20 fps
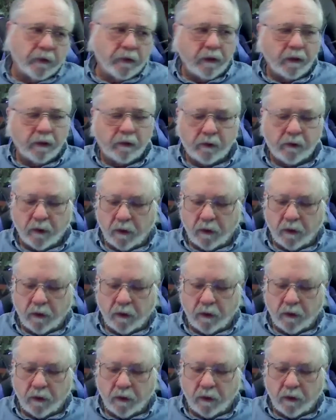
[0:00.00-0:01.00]
I think
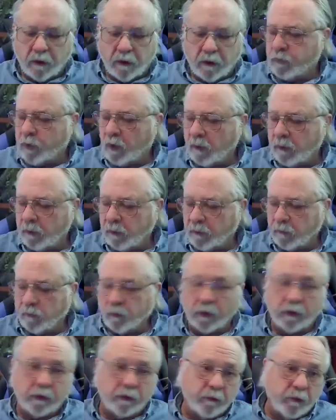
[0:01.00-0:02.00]
probably
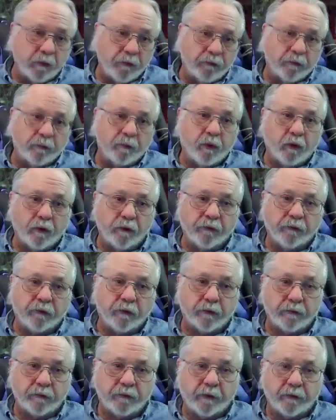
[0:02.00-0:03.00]
one of the most important
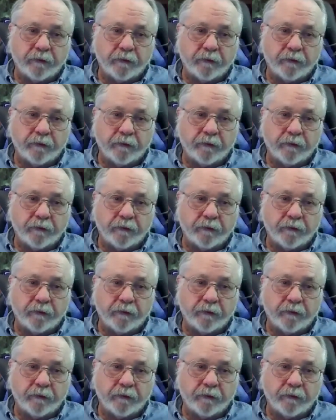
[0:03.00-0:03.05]
skills.